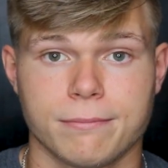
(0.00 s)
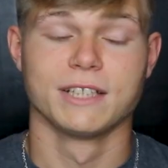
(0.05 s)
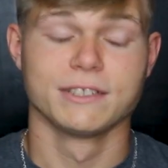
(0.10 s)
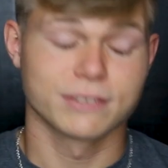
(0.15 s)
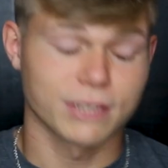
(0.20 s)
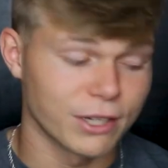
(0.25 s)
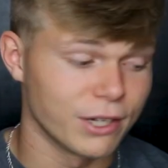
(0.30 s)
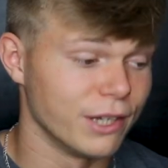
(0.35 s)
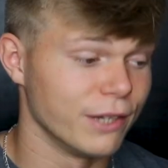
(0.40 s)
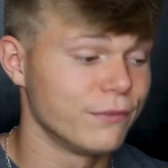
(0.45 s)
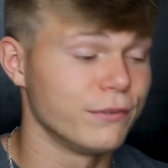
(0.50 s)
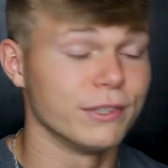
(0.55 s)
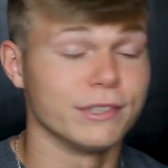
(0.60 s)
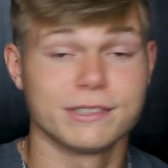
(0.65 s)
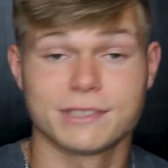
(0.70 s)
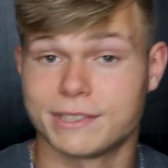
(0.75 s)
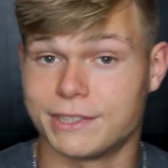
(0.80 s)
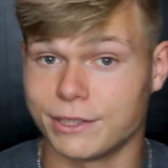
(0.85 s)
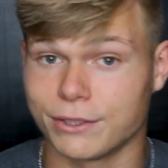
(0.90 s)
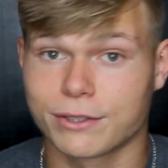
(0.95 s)
So if you're
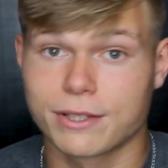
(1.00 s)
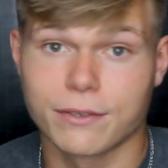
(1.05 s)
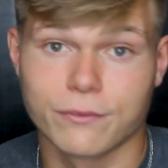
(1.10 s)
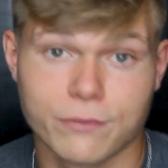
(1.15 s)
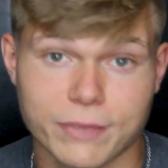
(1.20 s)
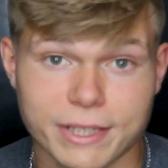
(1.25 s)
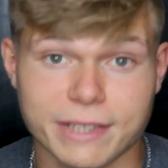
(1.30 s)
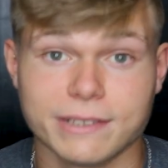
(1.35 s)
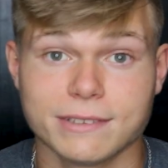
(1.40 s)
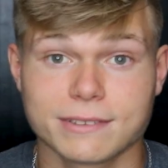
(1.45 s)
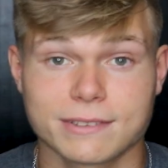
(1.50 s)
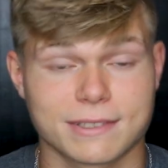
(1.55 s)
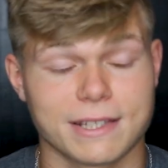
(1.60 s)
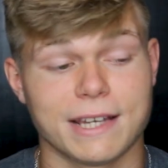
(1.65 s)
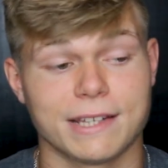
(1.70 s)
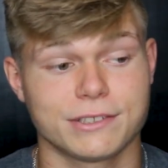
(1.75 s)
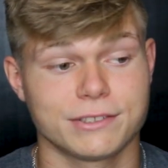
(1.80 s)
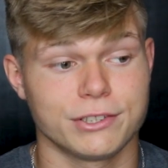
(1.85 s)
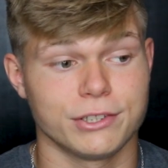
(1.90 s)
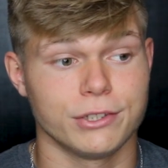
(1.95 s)
still convinced
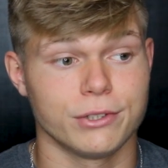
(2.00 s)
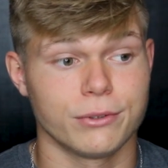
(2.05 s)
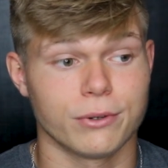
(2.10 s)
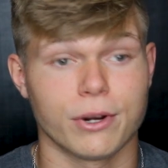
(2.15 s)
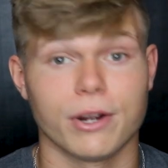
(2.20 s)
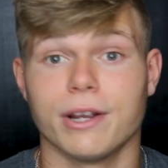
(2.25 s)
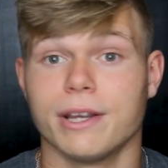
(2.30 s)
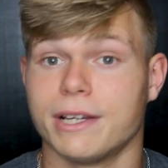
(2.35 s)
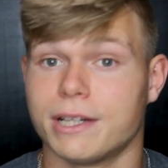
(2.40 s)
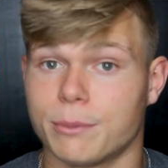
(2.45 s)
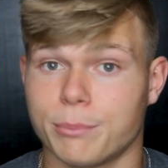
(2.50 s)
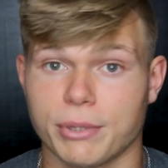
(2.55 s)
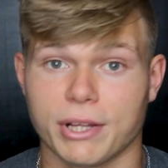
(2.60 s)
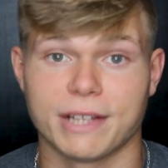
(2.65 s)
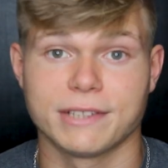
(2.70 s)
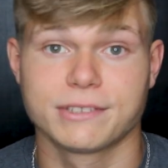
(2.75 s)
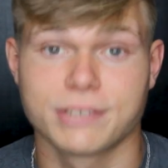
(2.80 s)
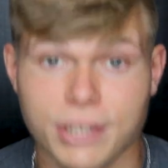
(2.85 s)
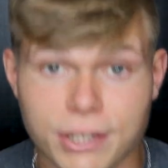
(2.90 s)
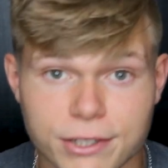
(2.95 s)
that you are in a
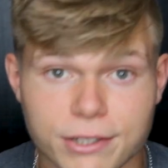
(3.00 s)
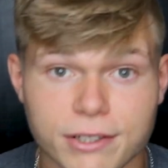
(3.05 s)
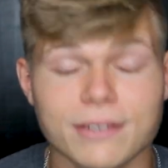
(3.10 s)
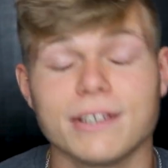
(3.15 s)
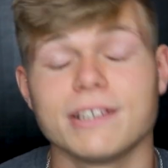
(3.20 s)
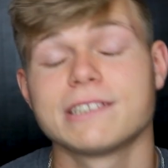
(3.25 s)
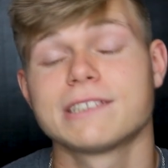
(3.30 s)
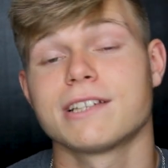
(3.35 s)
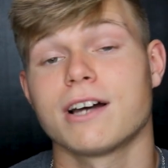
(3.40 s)
plateau, let's